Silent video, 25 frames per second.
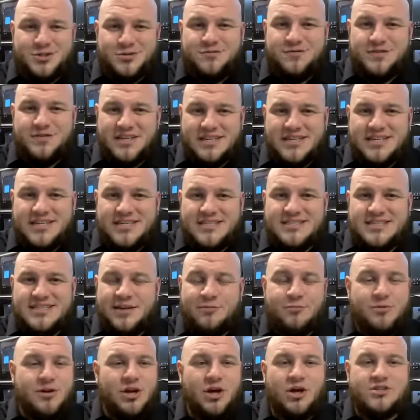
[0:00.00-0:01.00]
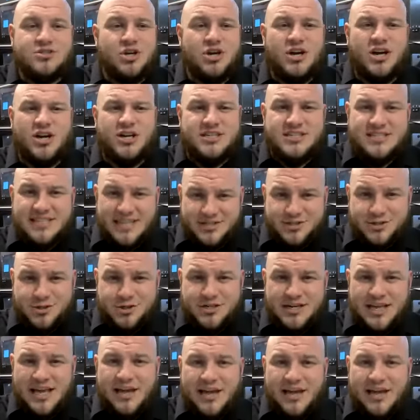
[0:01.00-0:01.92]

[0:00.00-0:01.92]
UV needs, and we all talk desert.